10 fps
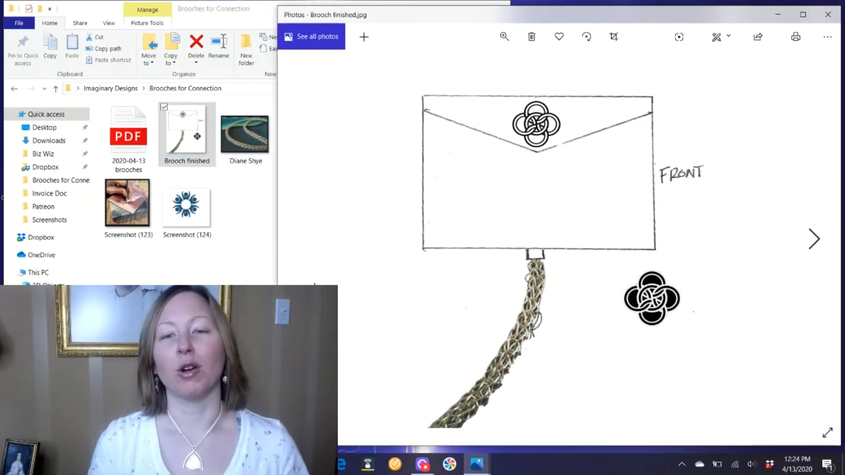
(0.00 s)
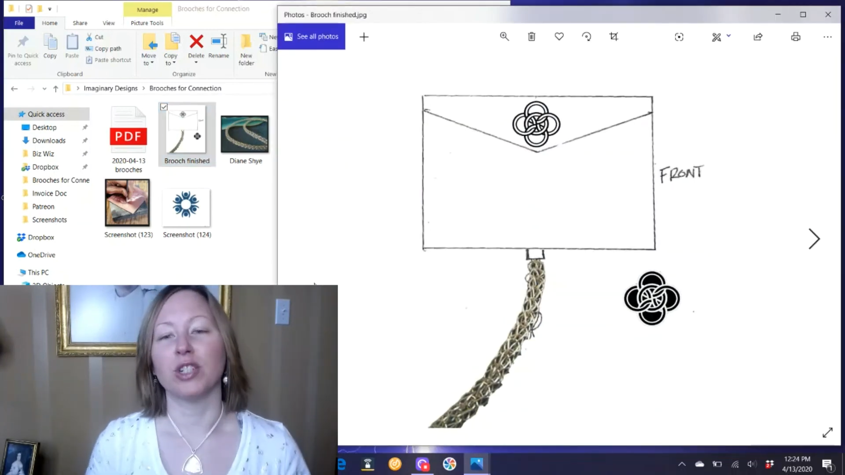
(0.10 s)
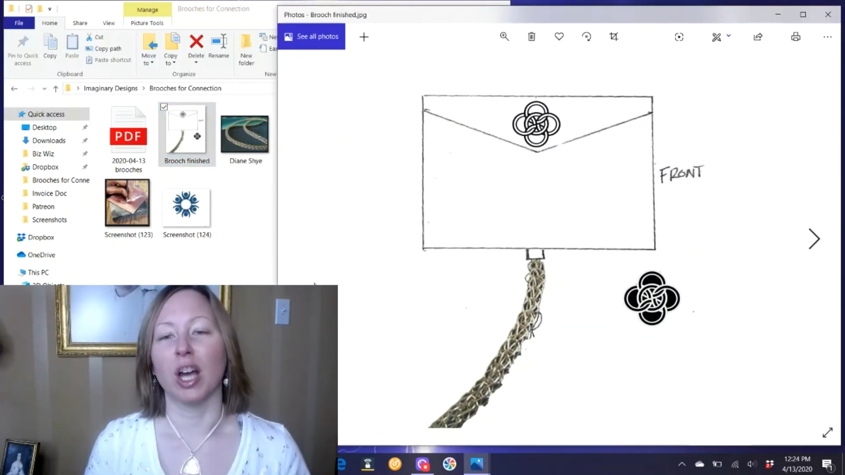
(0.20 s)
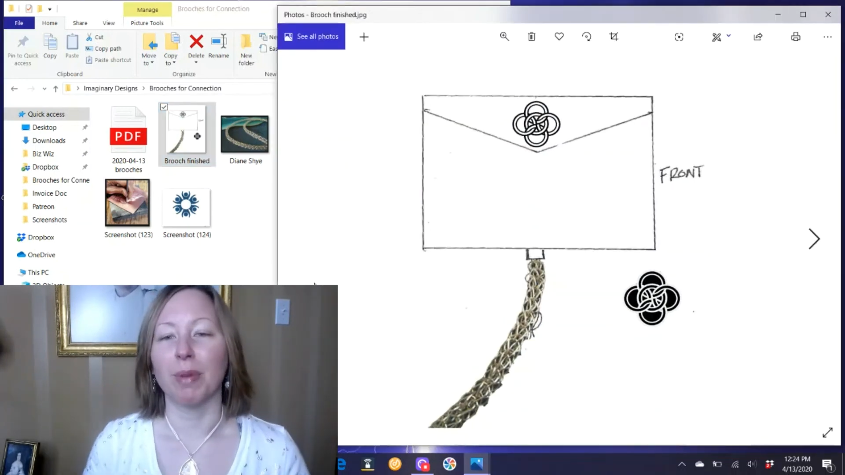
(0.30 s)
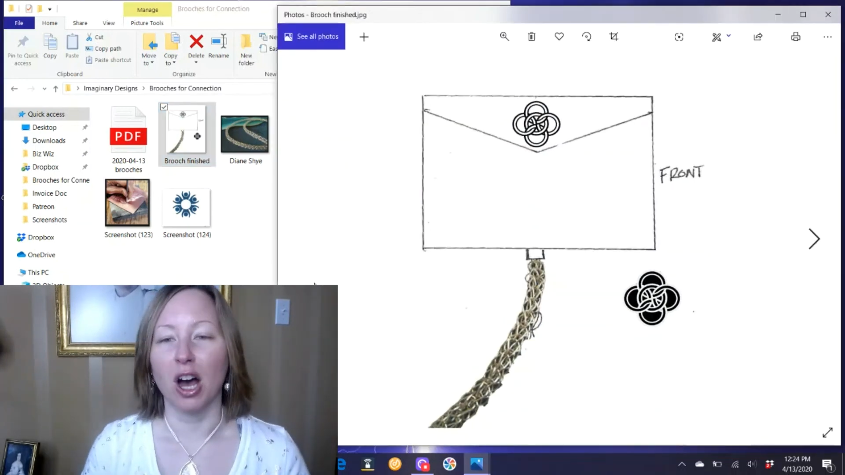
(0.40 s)

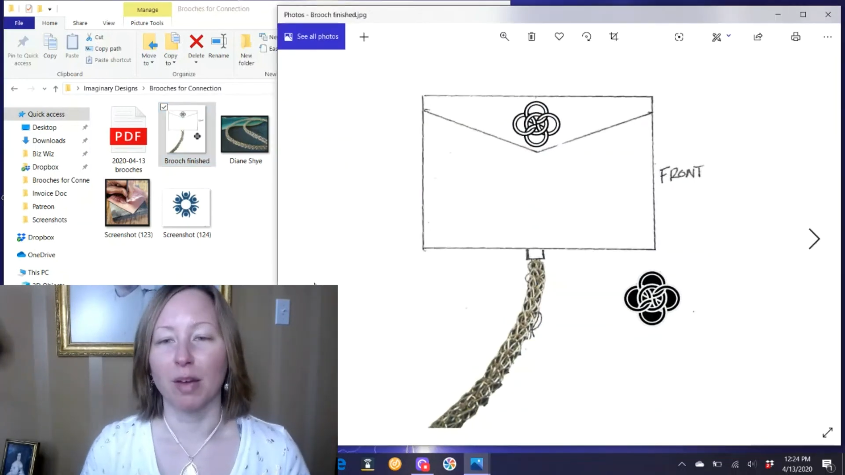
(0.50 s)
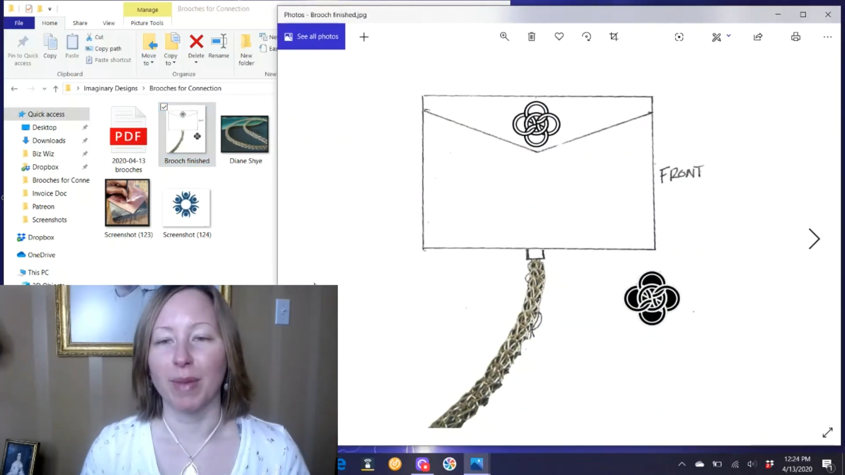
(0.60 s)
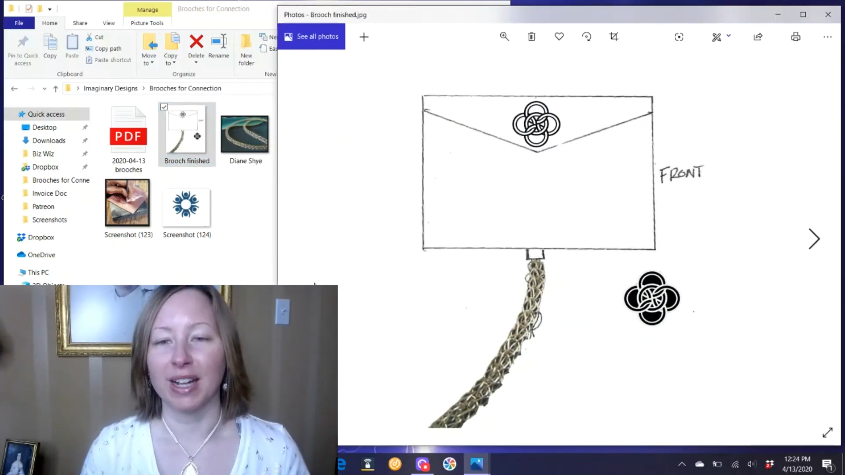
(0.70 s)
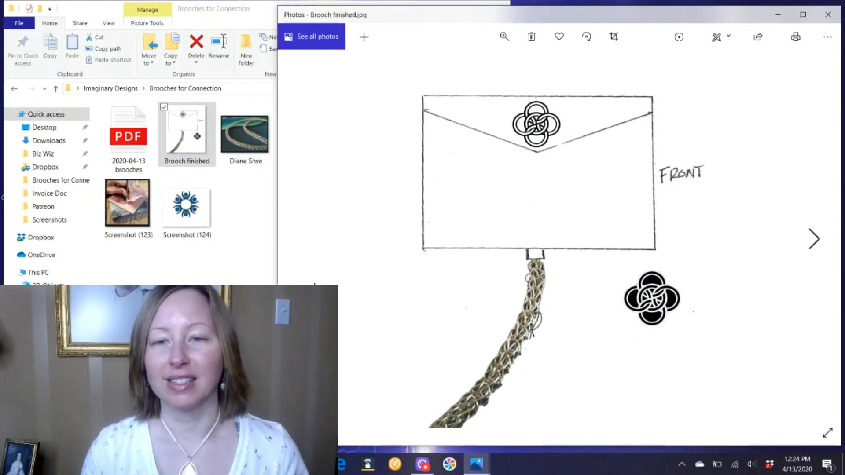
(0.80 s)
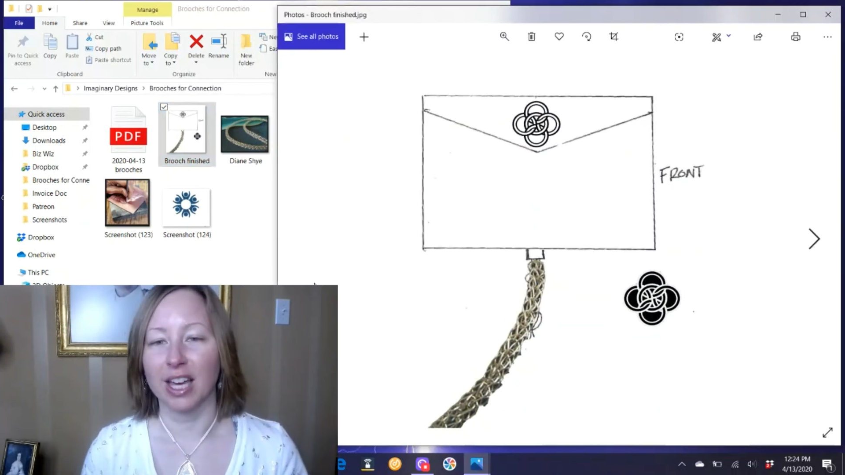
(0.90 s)

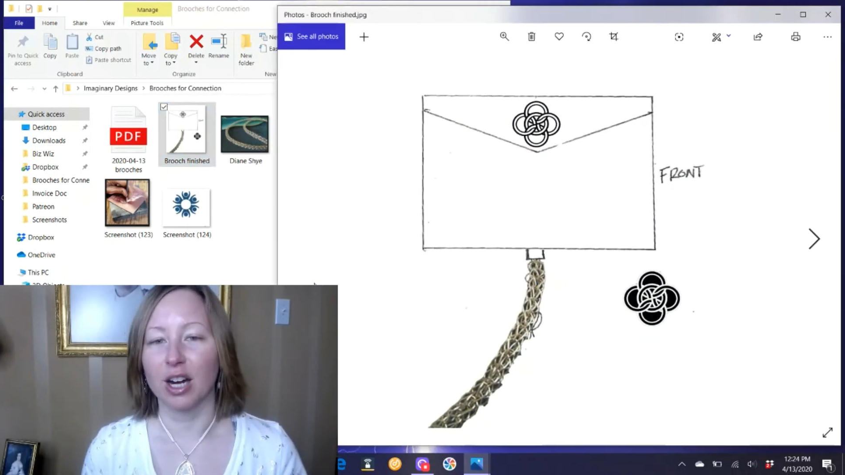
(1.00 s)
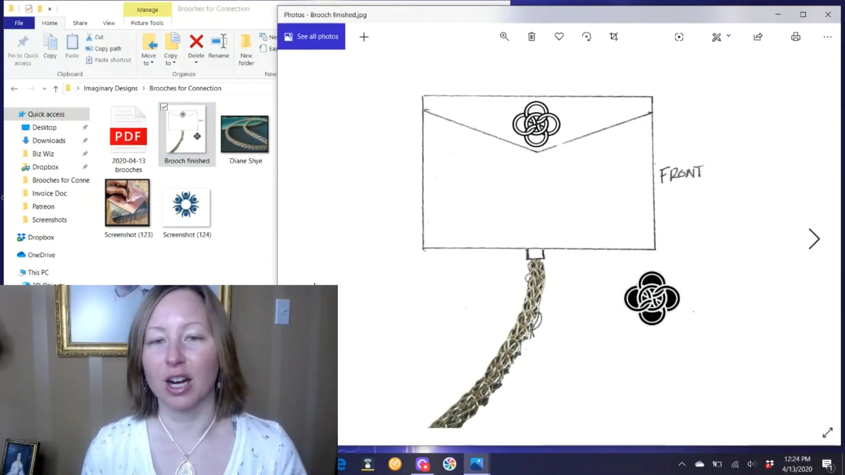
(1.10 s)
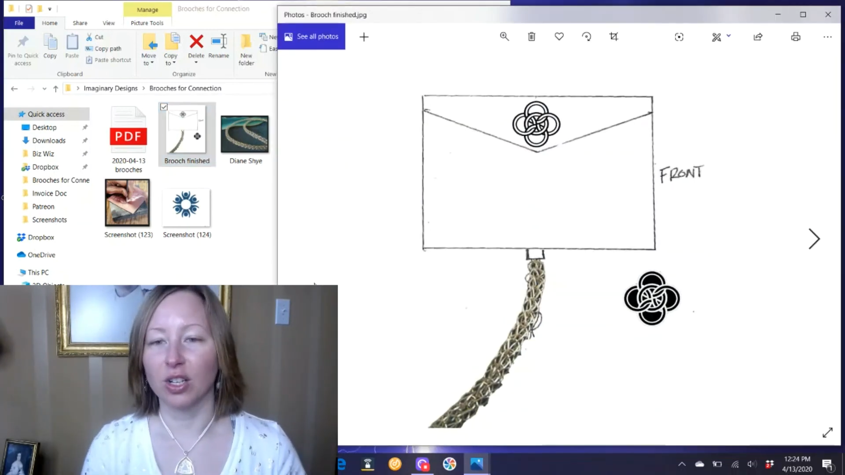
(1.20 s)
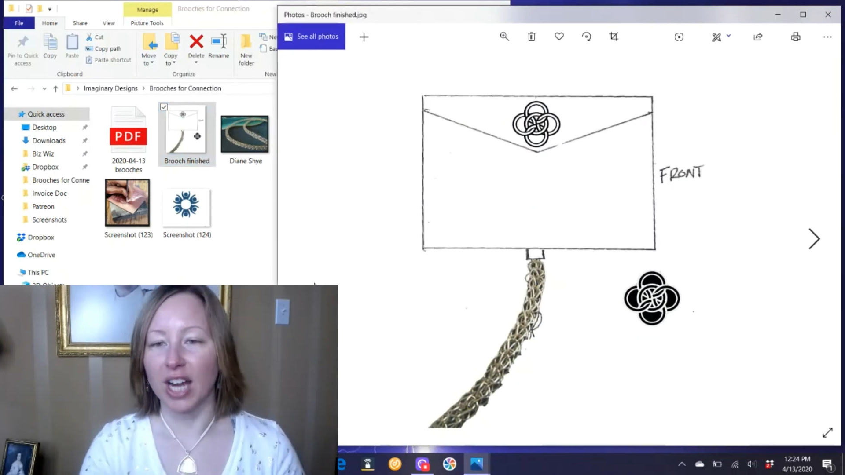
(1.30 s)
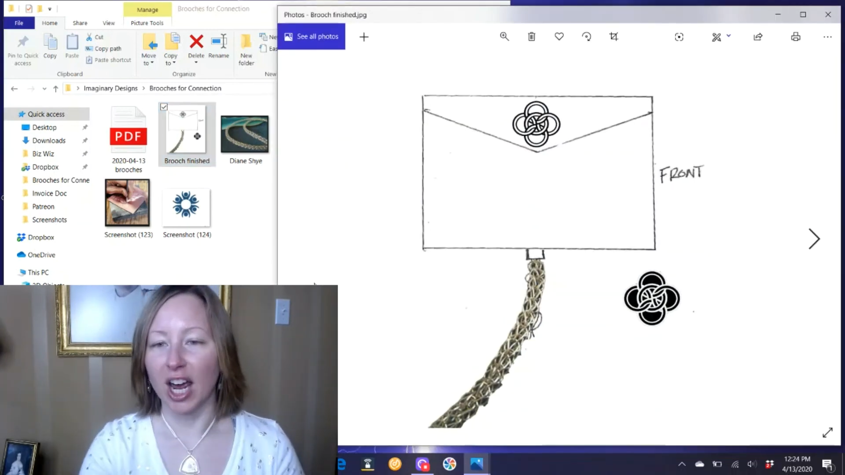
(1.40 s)
augments there.
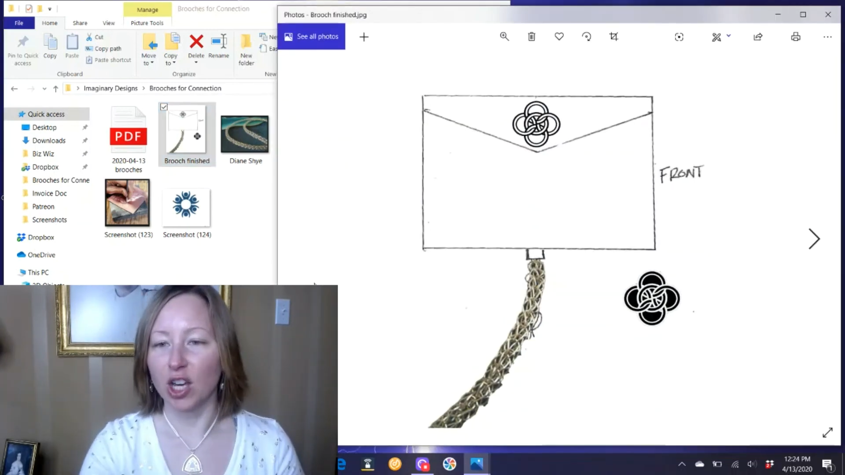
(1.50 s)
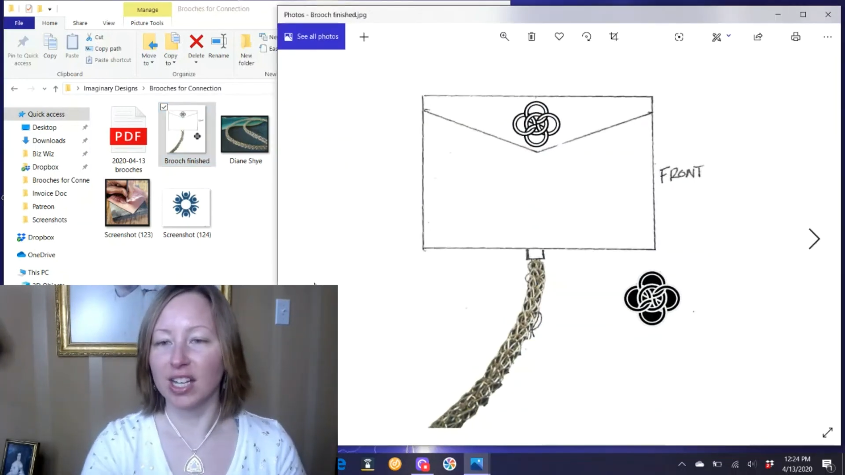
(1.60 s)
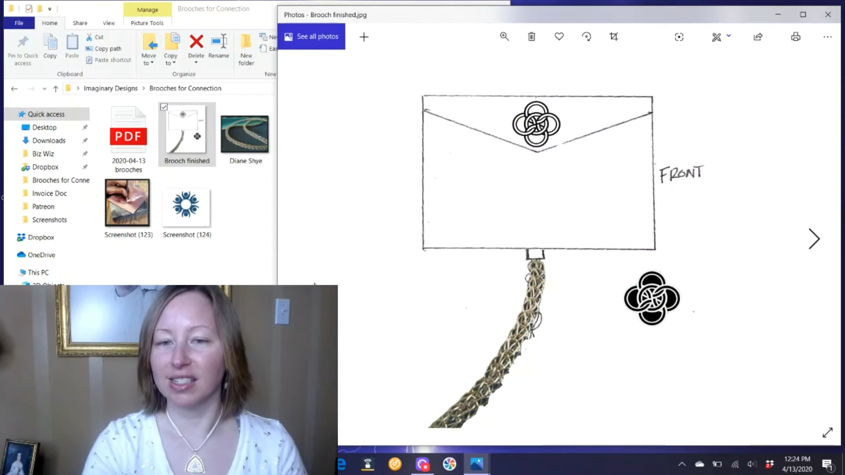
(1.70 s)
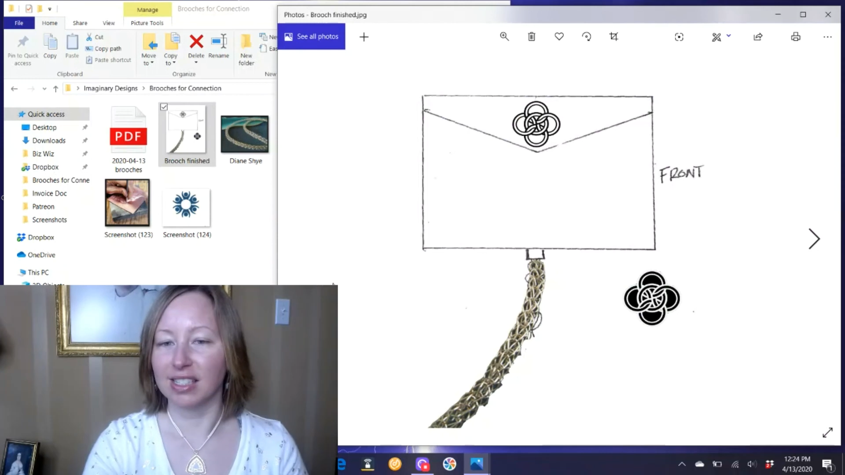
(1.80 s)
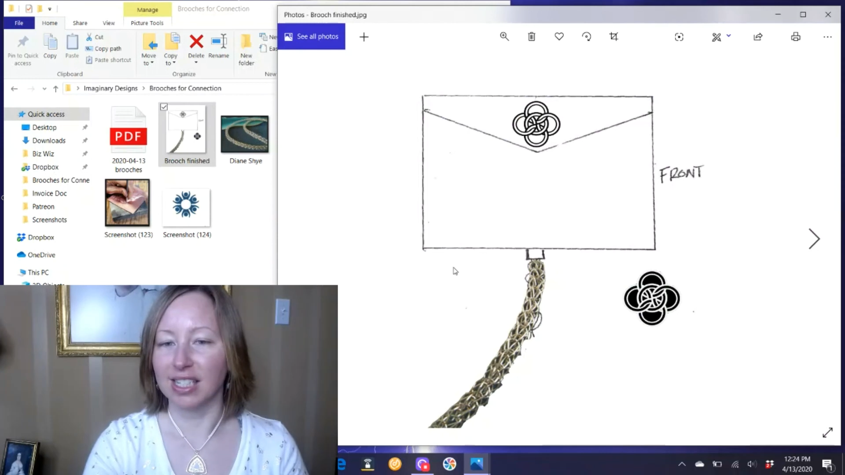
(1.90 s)
So now you
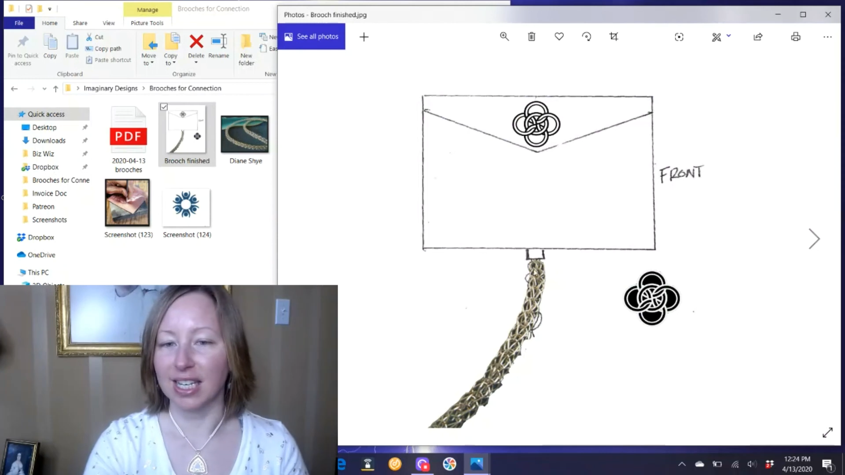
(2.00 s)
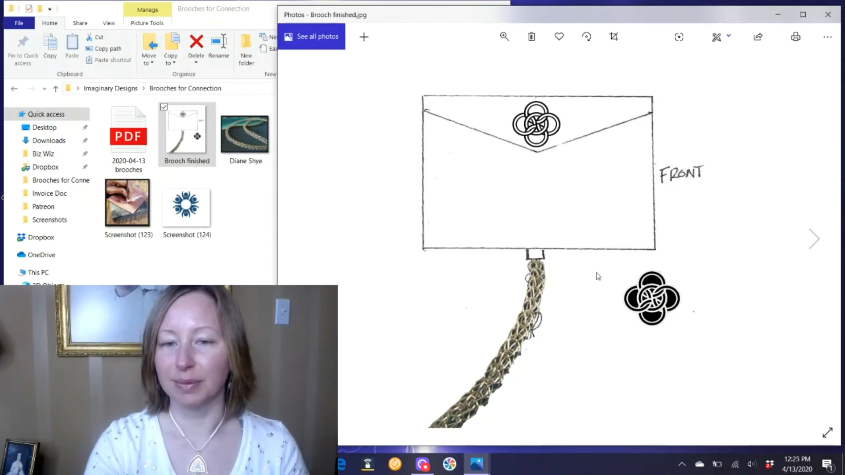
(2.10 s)
can see